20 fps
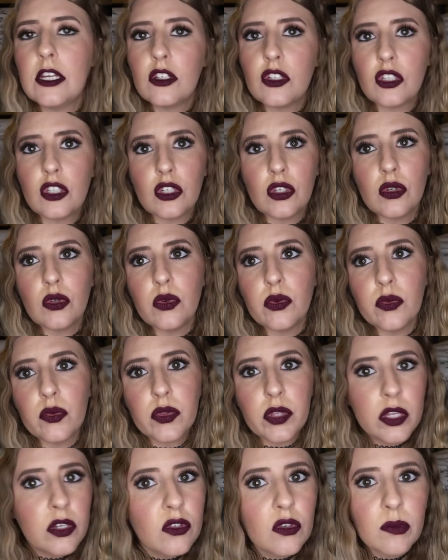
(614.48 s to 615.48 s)
to
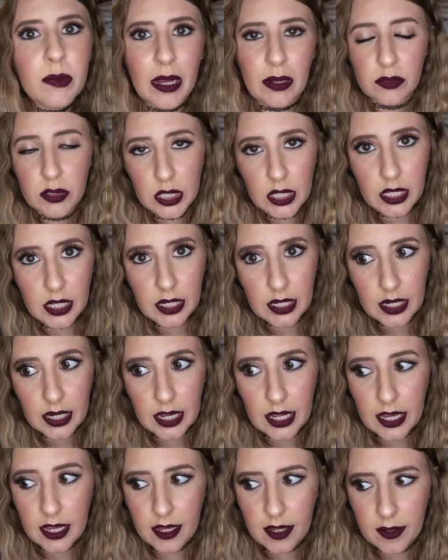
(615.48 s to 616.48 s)
Thunder
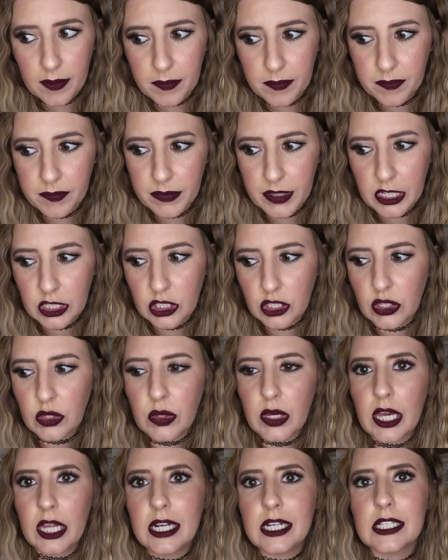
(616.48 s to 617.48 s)
Mountain. Um, so you
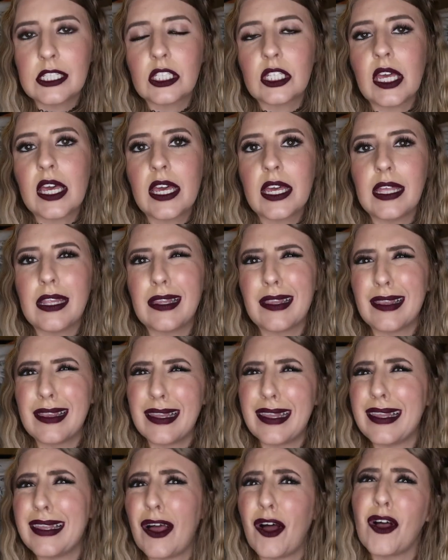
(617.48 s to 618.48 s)
kind of just hit
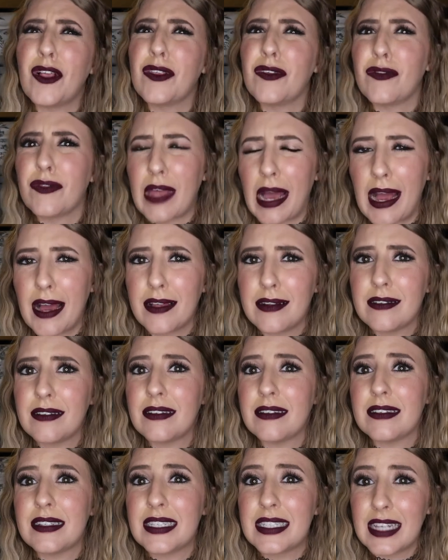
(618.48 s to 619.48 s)
all of that
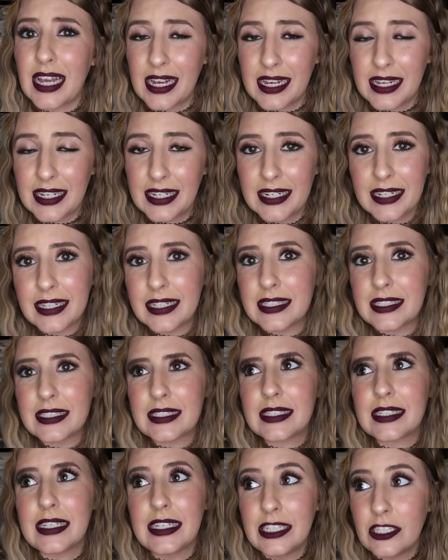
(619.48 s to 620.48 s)
side. It's
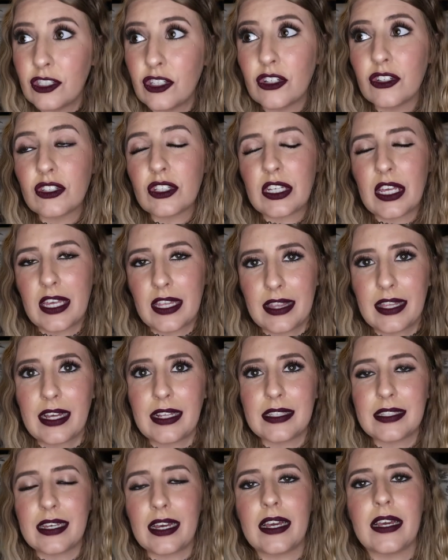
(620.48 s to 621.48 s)
easier to hit
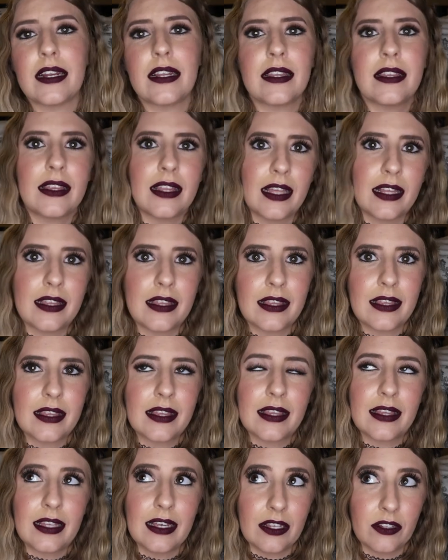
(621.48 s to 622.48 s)
that side than
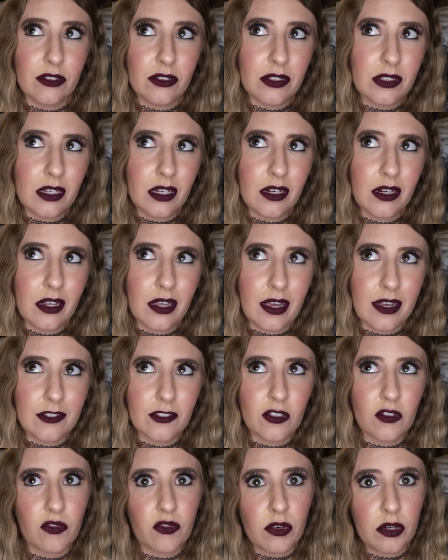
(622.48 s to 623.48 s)
the other side, I
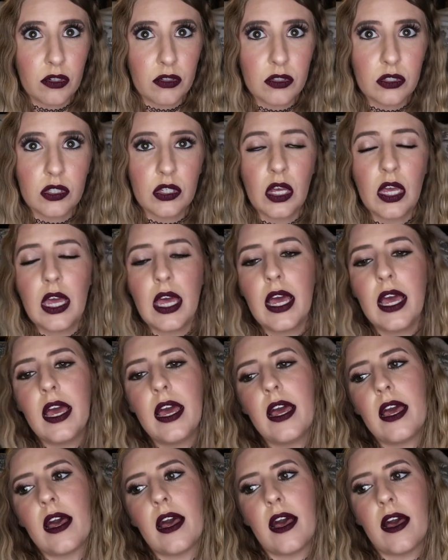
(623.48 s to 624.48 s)
guess, first.
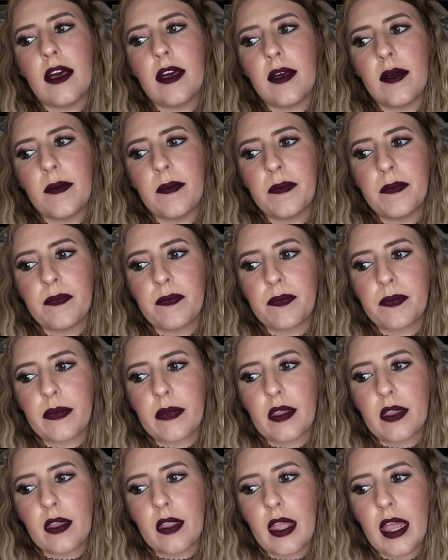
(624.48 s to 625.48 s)
Um,
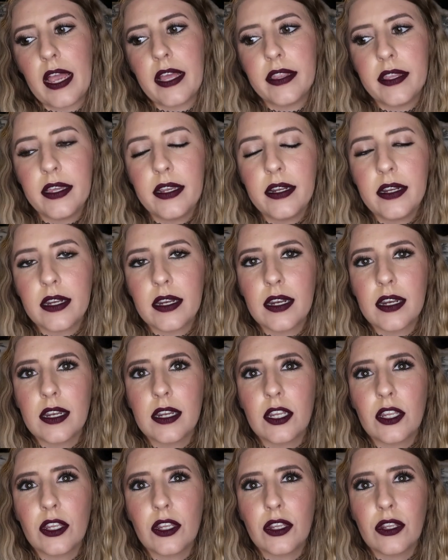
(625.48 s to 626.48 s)
and then
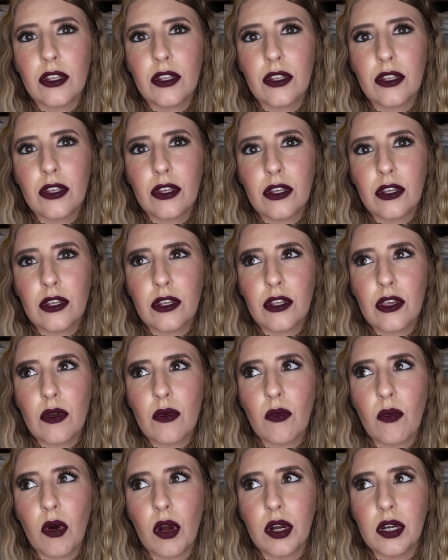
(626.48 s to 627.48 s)

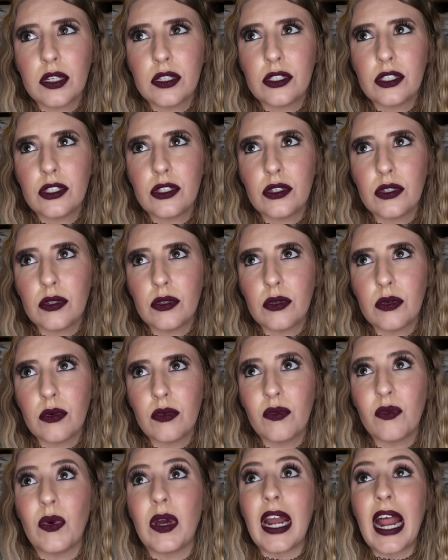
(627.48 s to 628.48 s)
you want
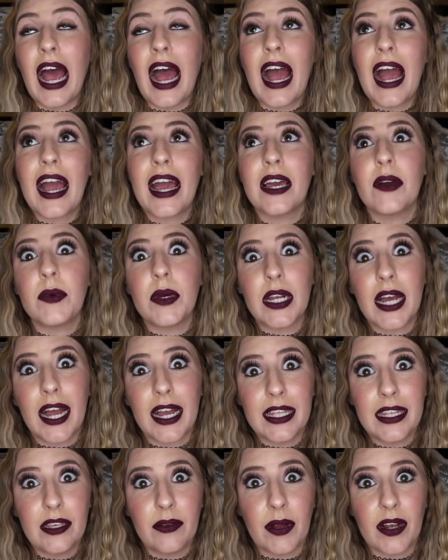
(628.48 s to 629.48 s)
to, what I would
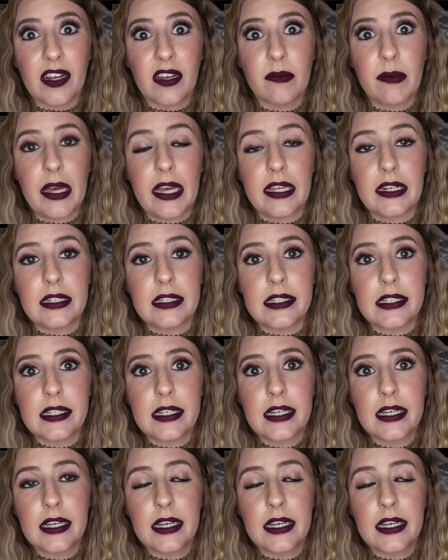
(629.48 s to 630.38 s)
highly recommend,